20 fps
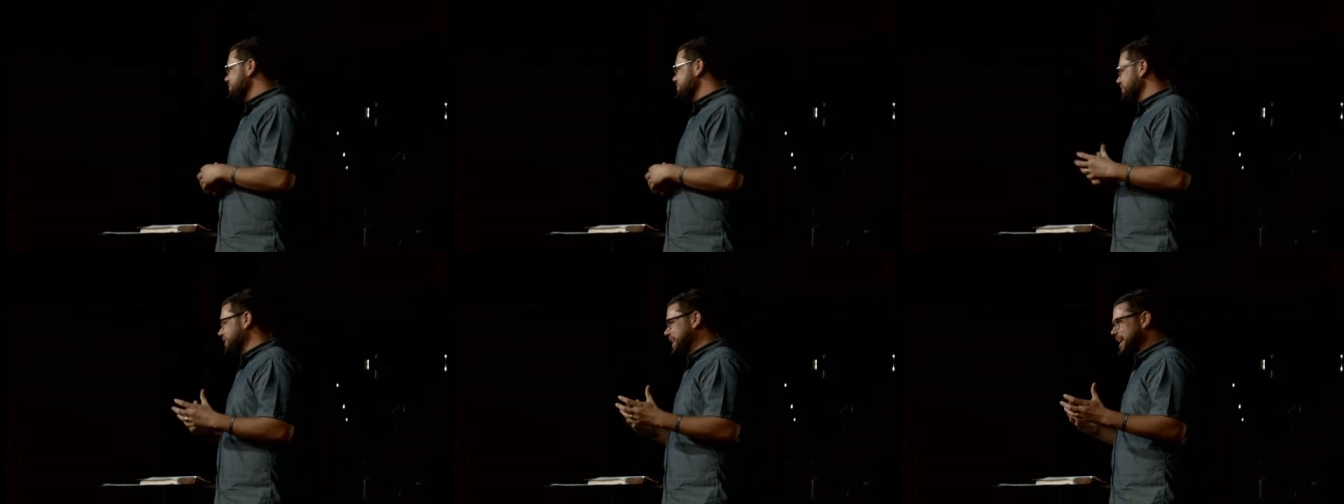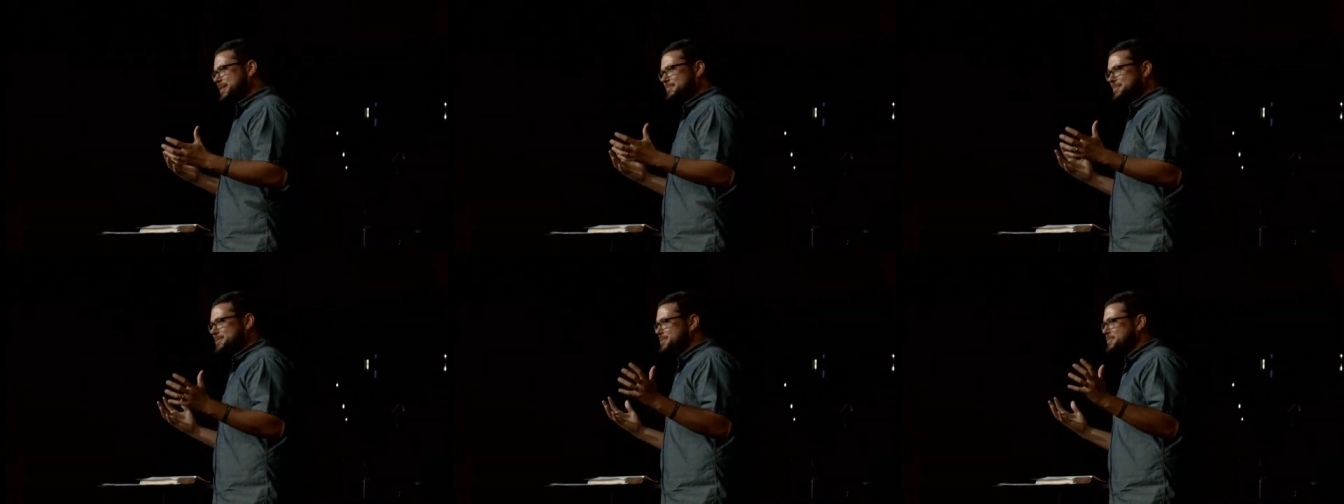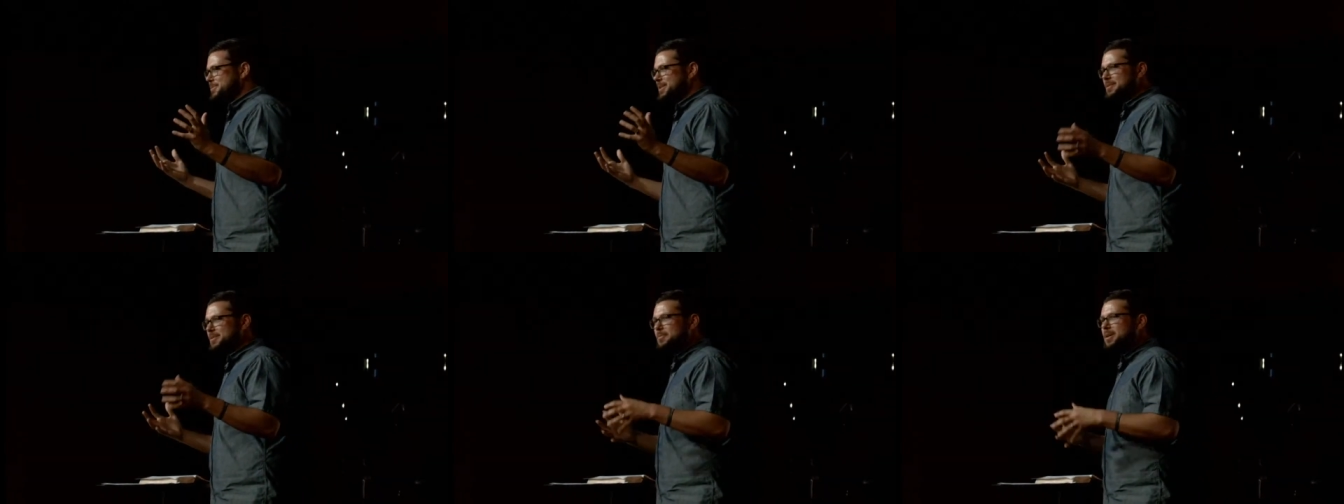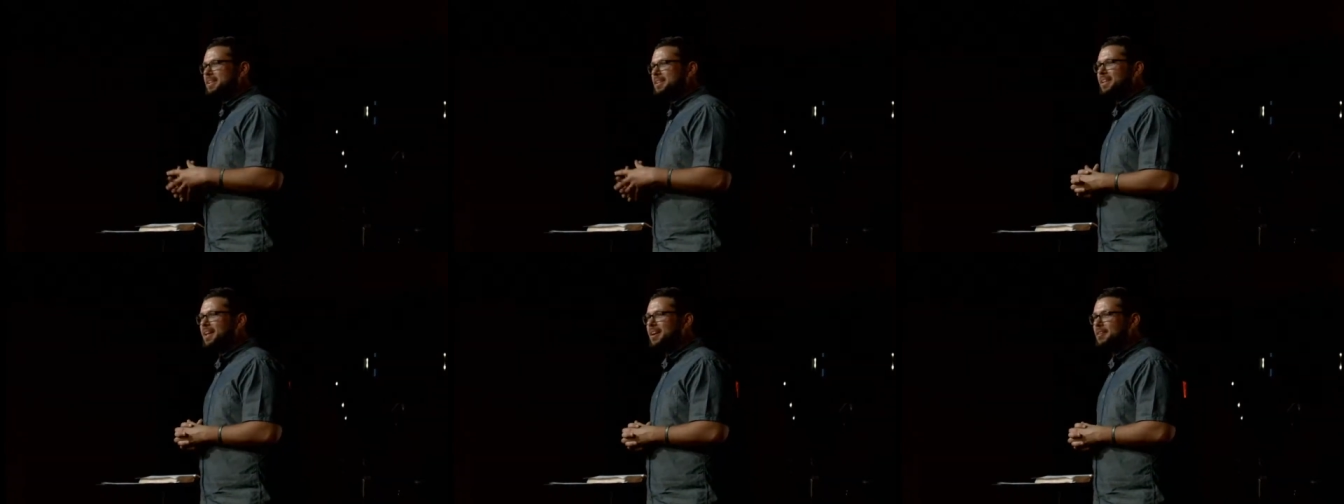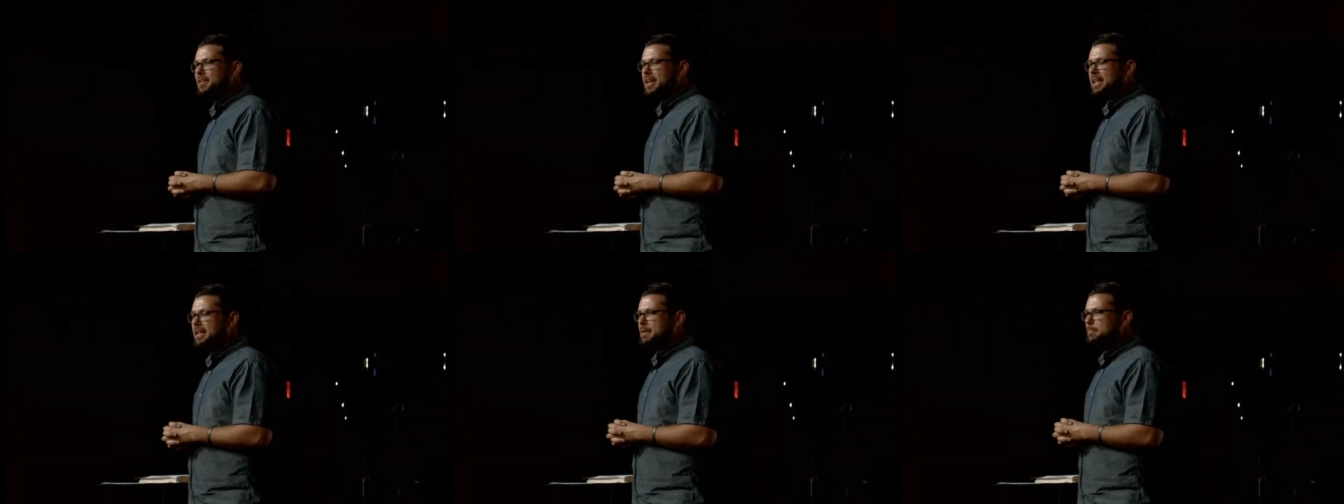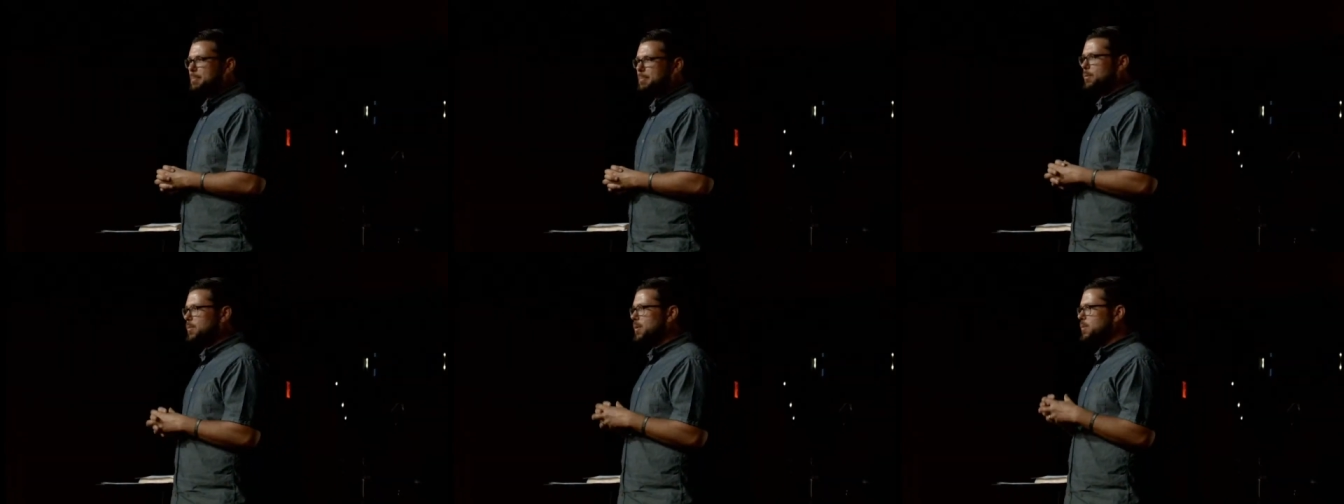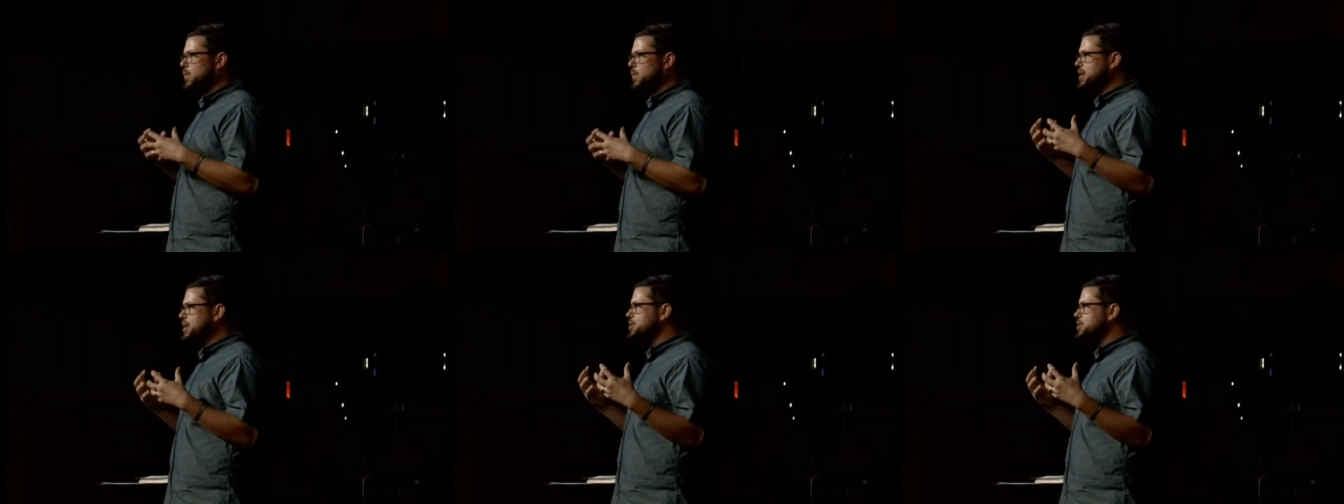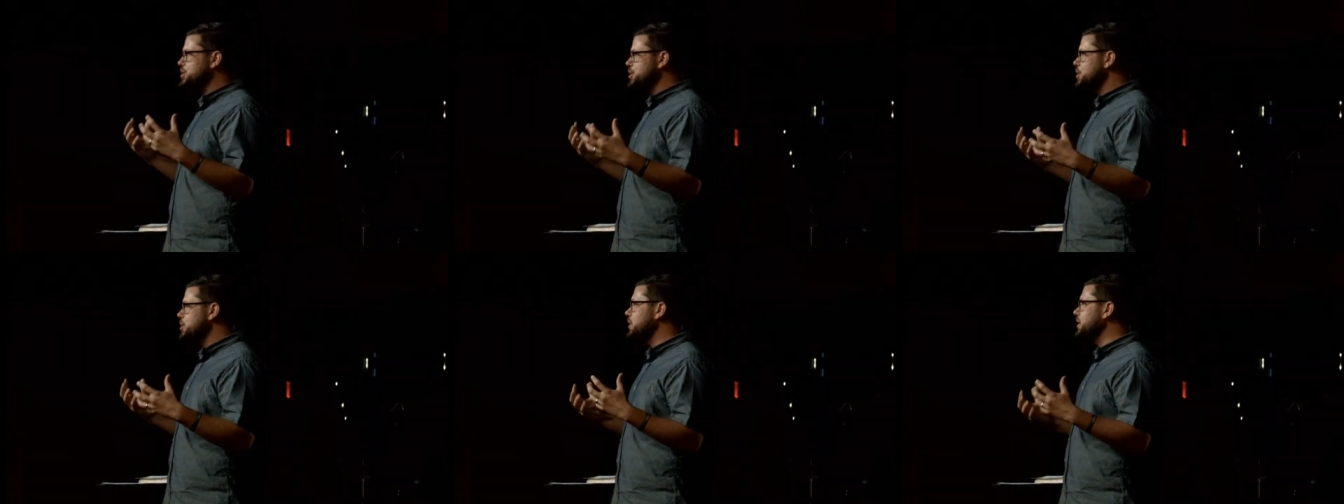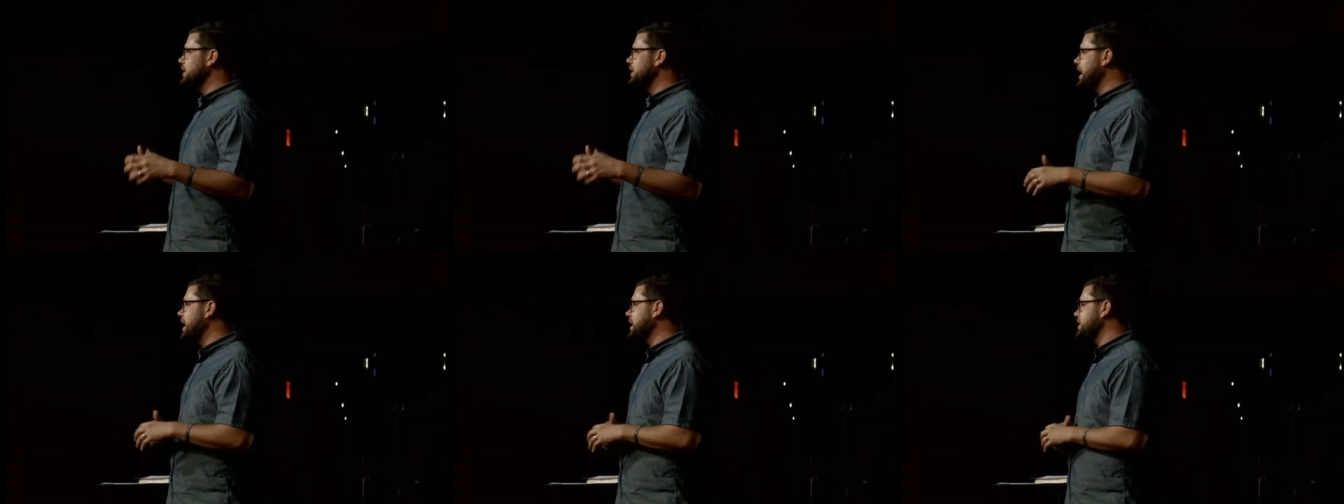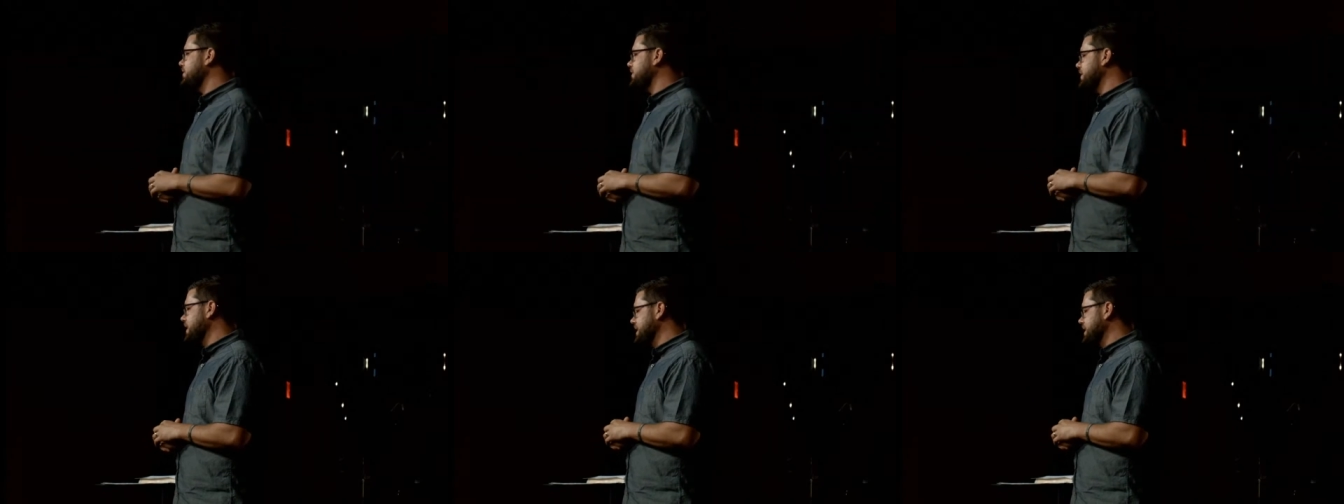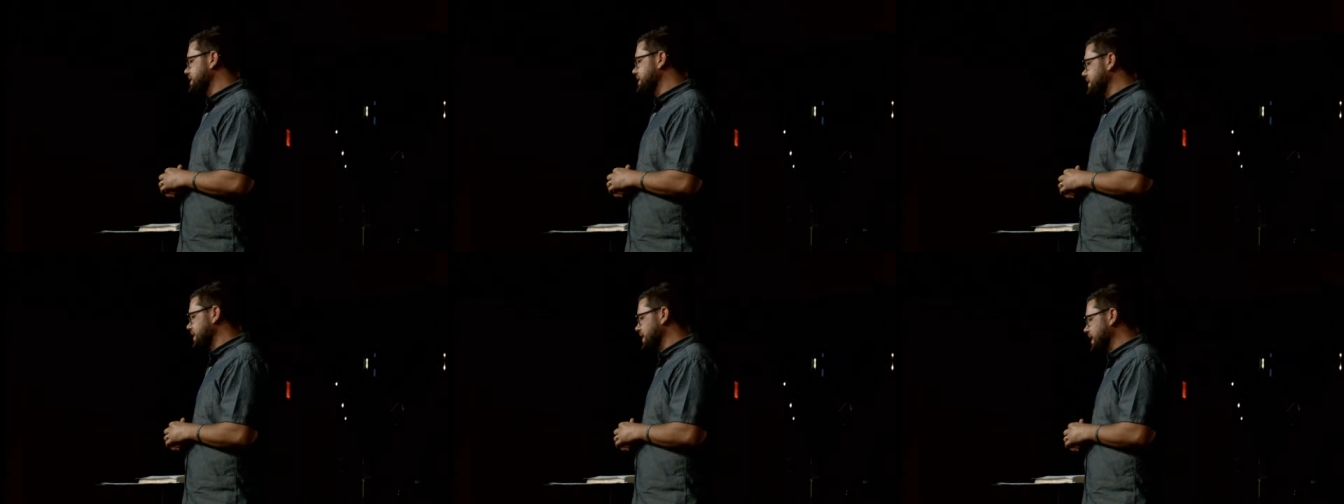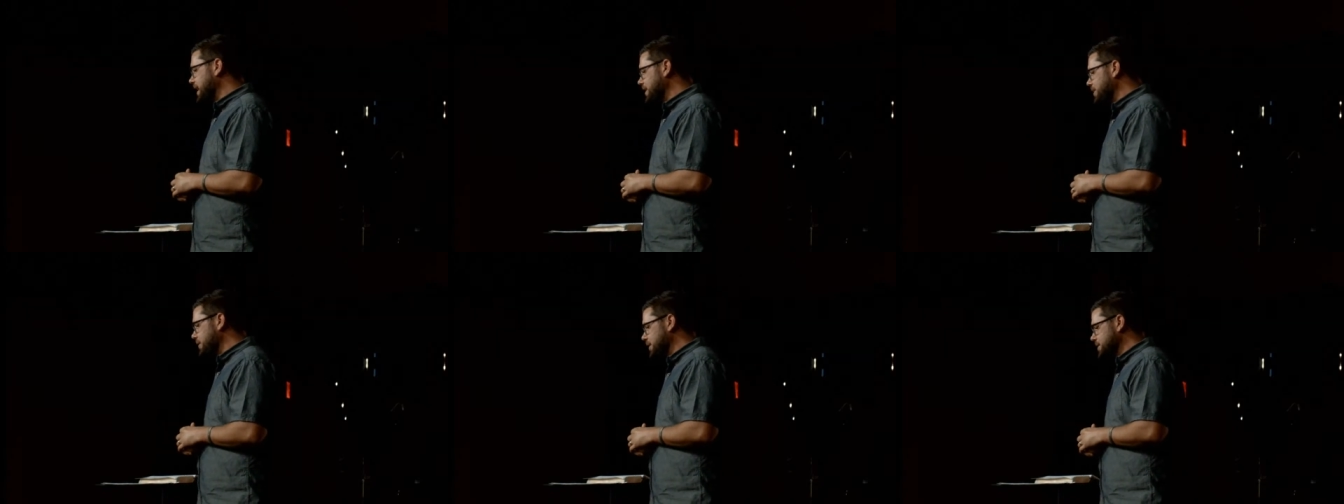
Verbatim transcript: We're gamers, we, we love it, but we do a lot of things together.